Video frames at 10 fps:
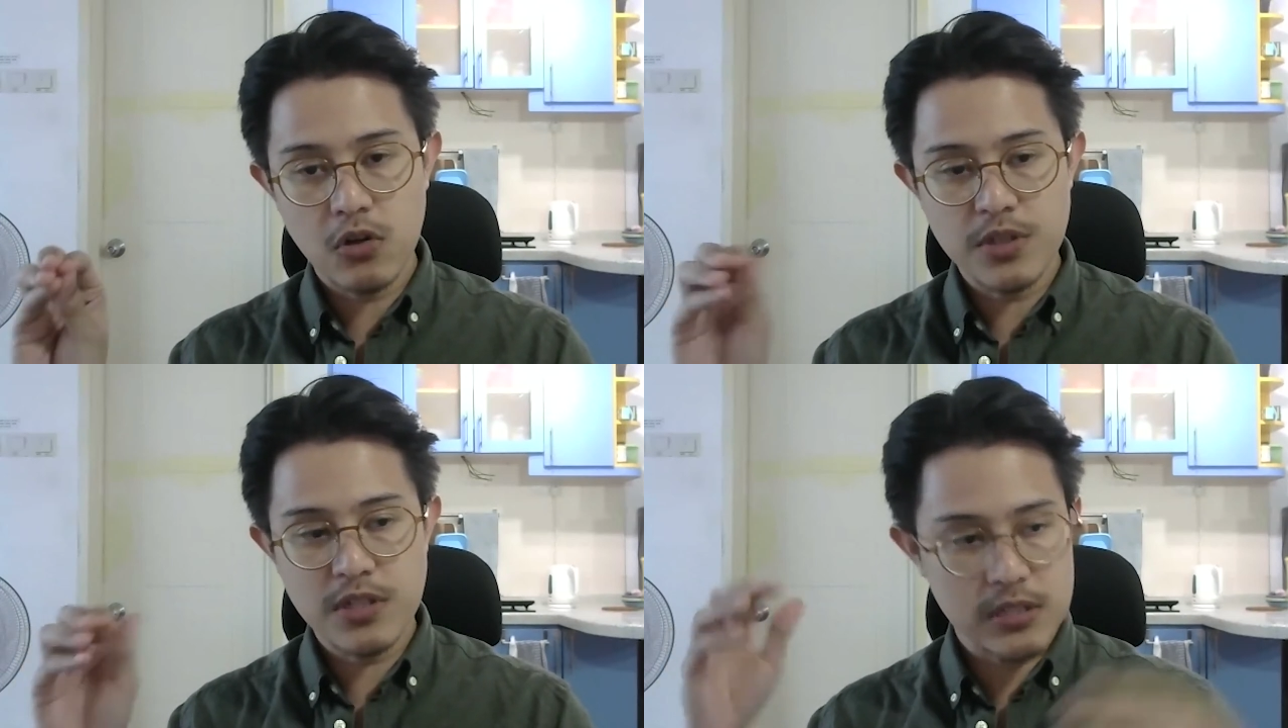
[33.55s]

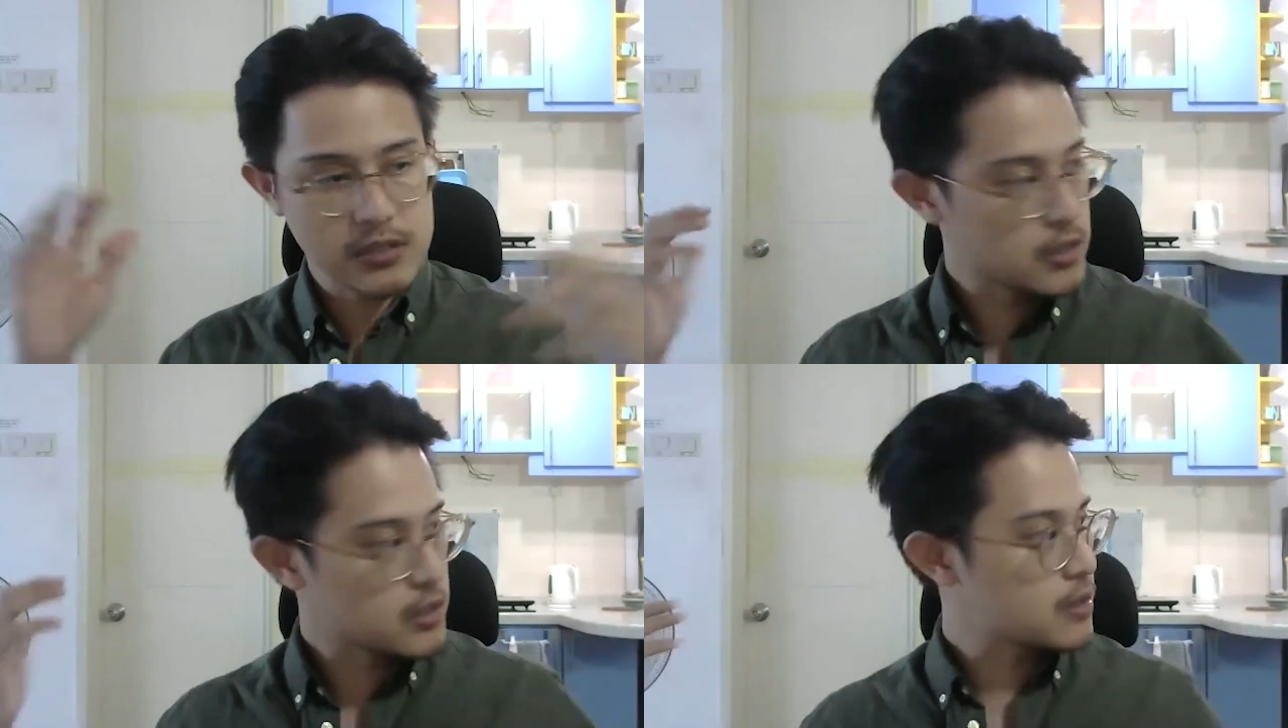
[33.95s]
So
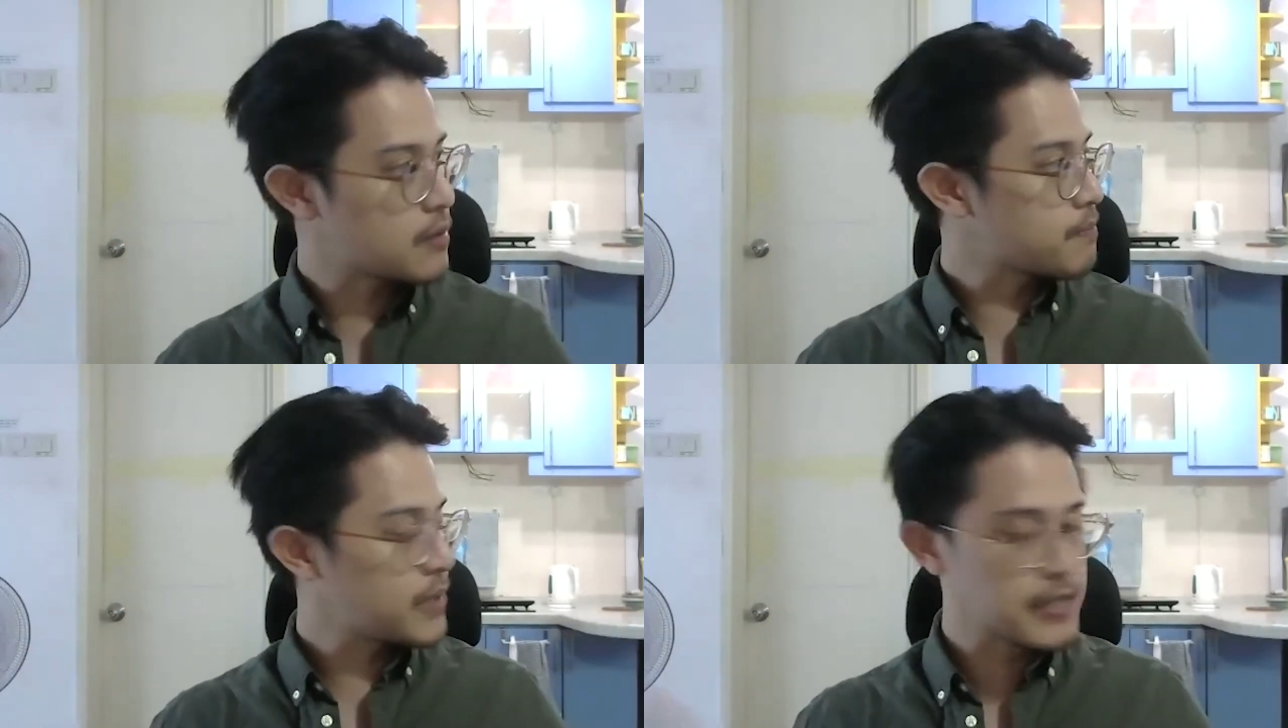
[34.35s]
which is
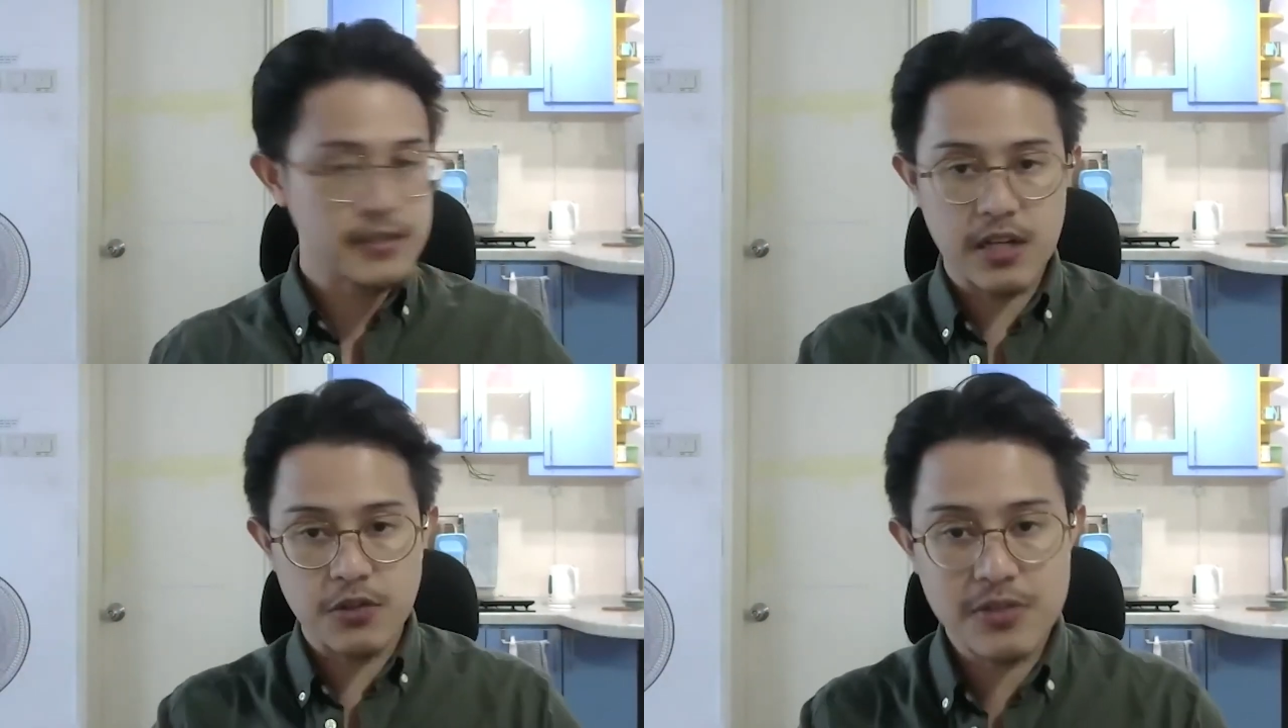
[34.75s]
the
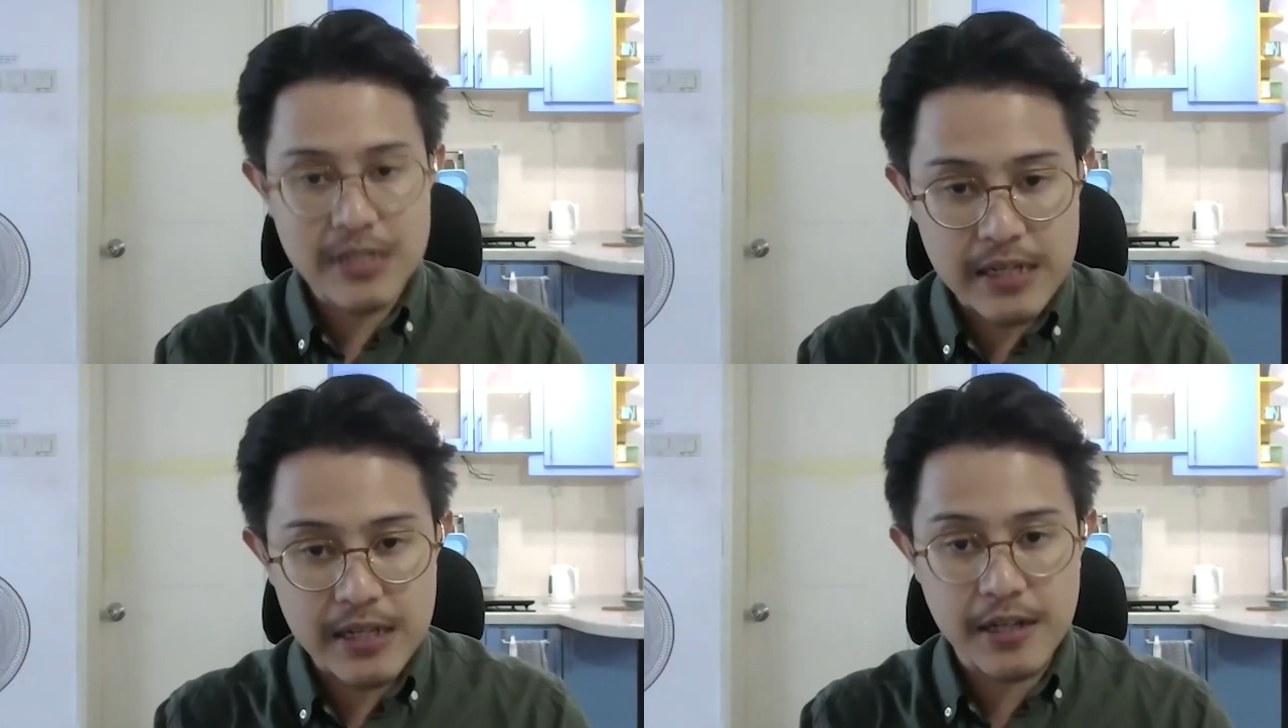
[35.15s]
place
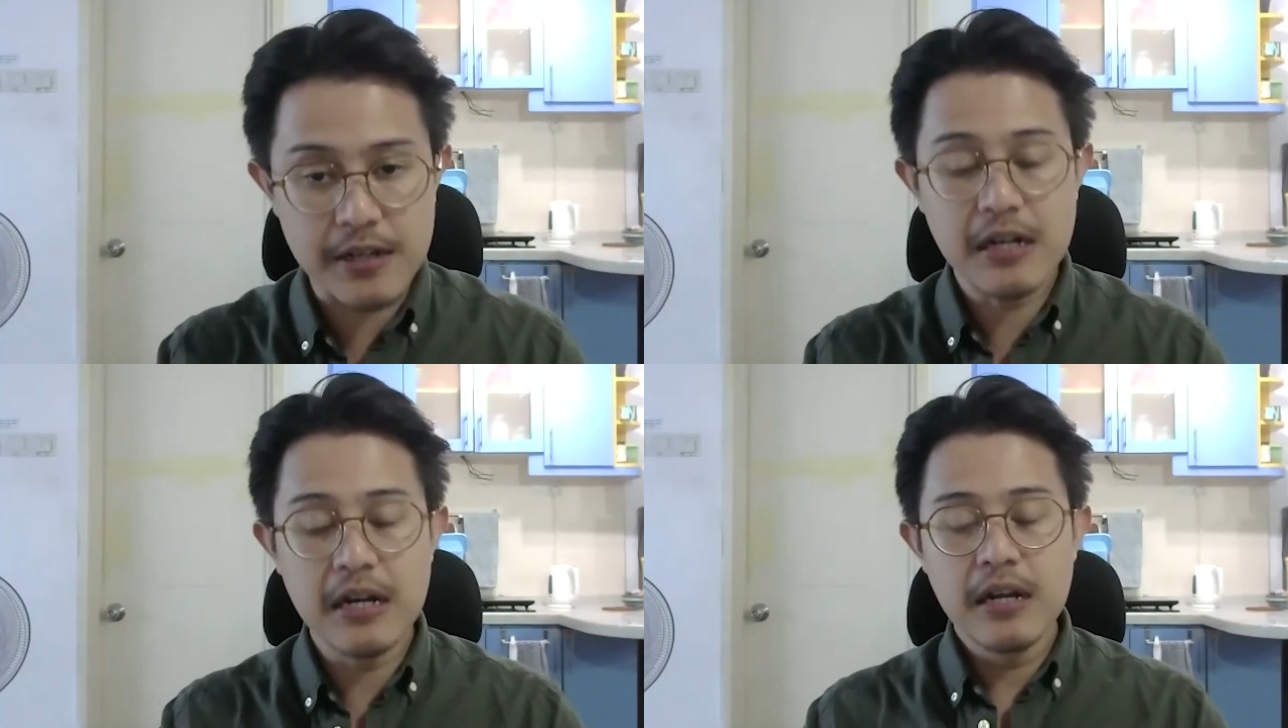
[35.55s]
that you're
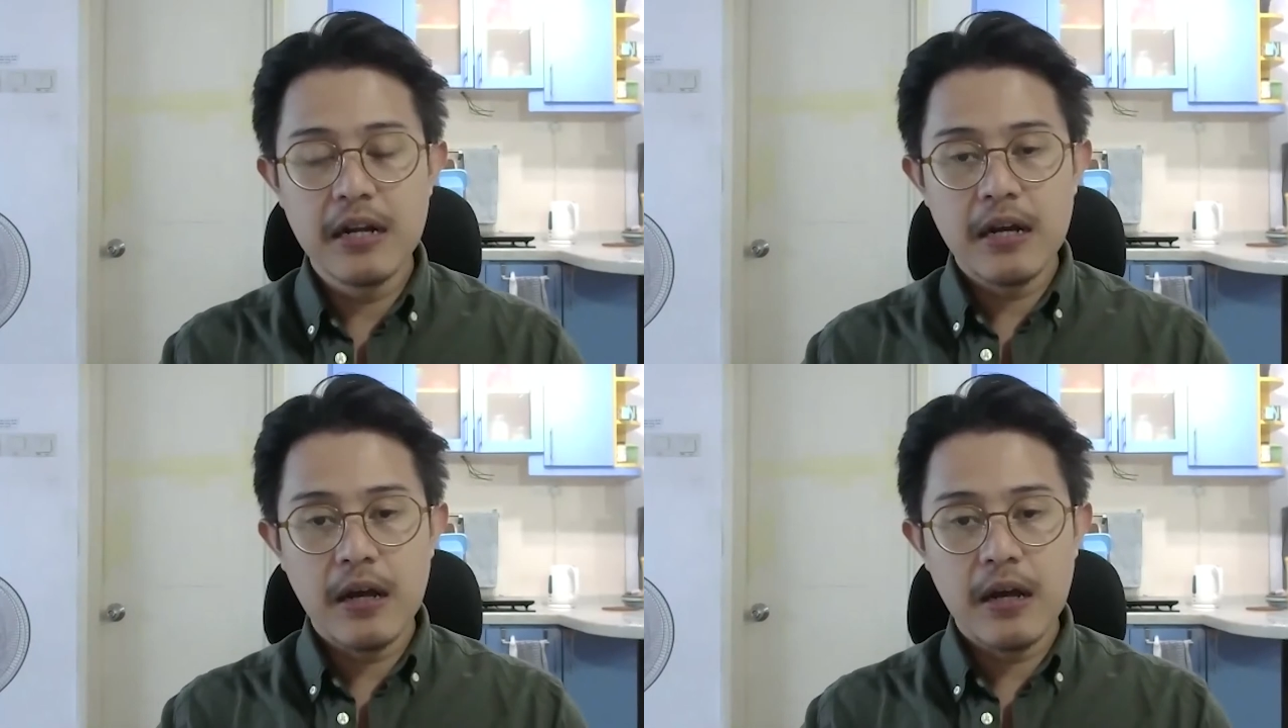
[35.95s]
seeing here.